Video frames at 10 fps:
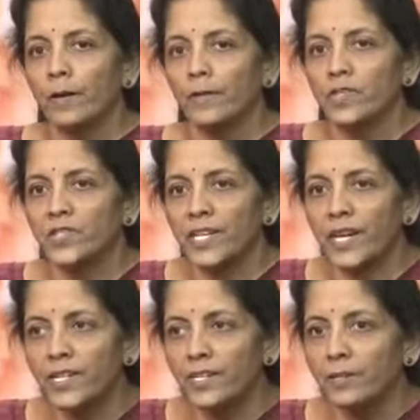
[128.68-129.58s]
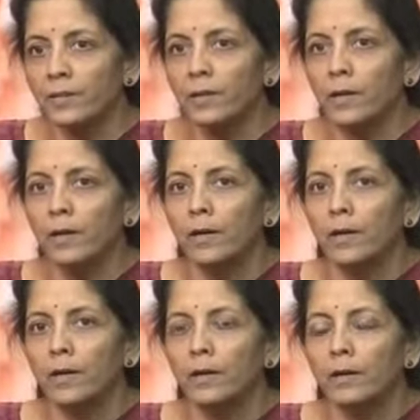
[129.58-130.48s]
the state
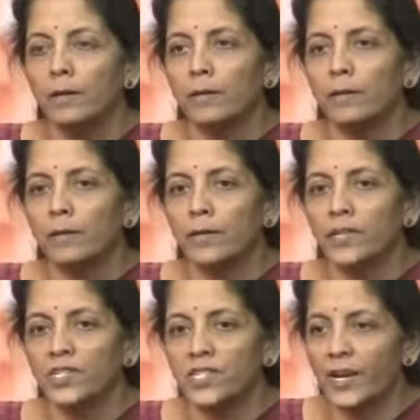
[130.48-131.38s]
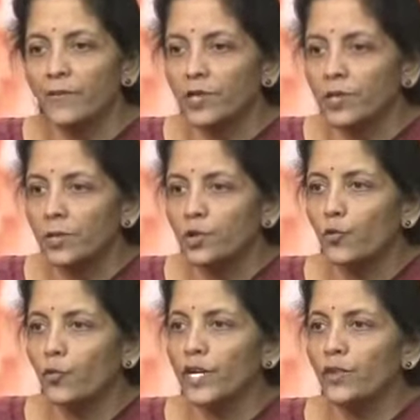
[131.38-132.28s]
is left to
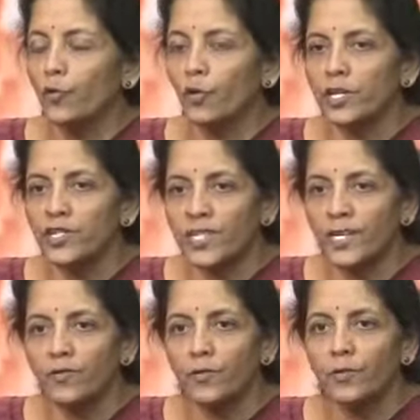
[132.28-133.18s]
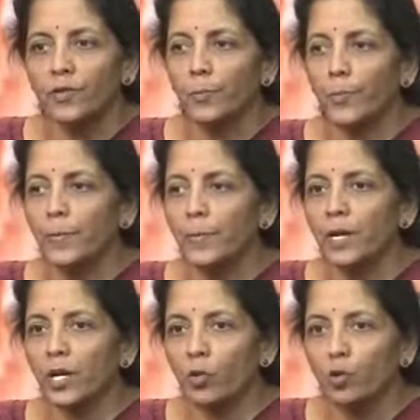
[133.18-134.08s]
fend for itself. The
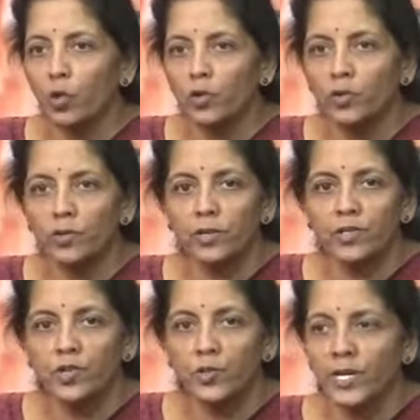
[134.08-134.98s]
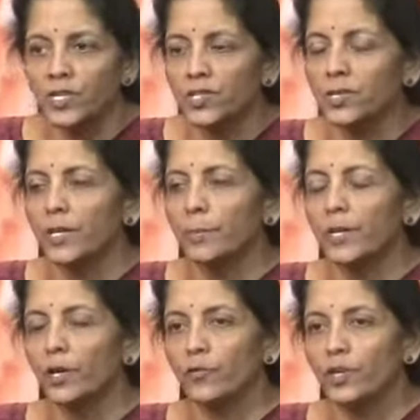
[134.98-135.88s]
people are out on the streets in
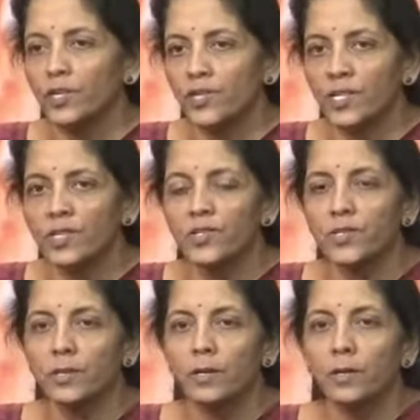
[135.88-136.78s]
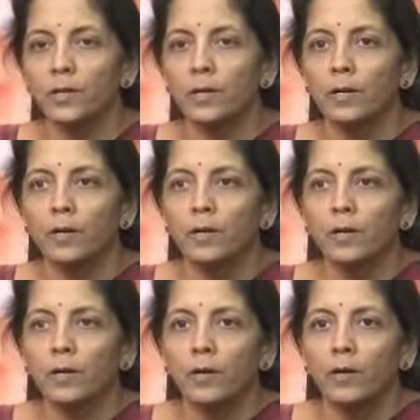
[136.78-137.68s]
many of the districts.
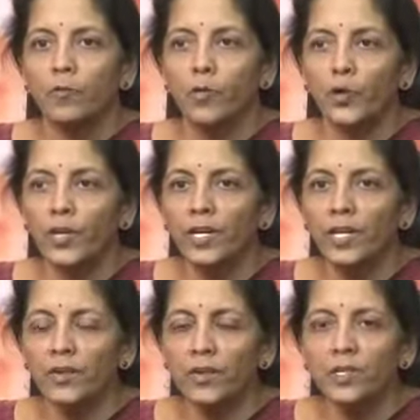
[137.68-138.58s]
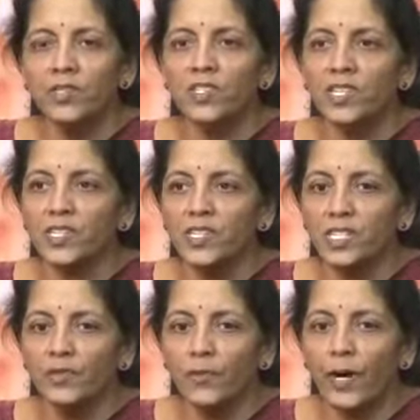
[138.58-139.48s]
For nearly
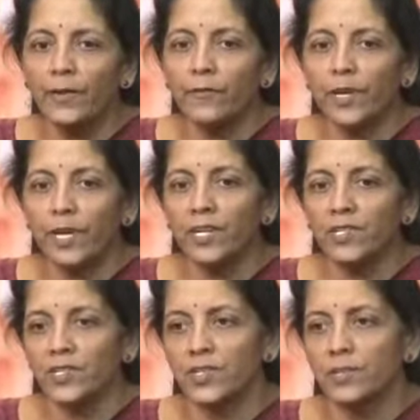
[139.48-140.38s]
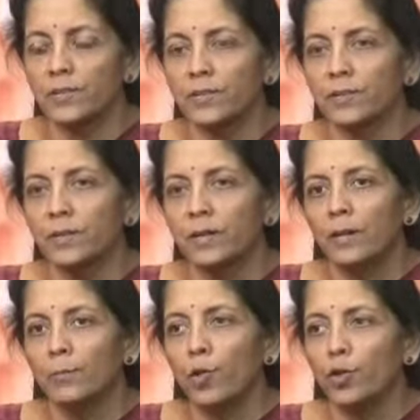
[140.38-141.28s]
65 days,
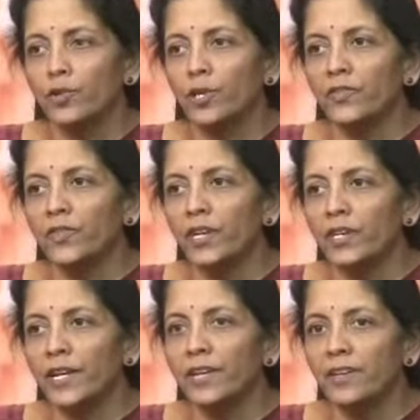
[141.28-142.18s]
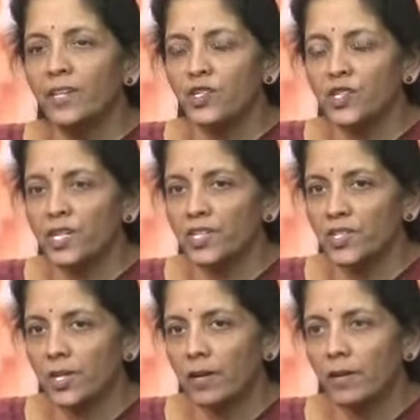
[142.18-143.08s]
more than 13
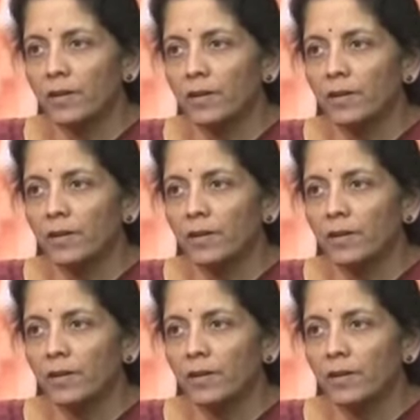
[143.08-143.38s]
districts are